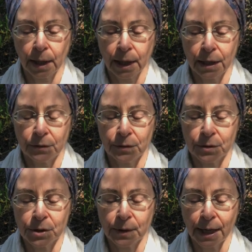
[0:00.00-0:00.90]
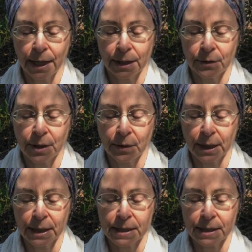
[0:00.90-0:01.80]
And if you do that, you
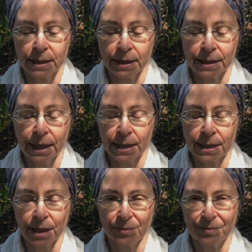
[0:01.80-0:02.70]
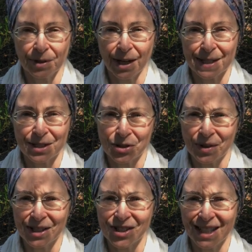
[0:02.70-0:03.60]
notice it takes some
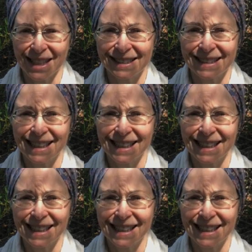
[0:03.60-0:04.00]
concentration.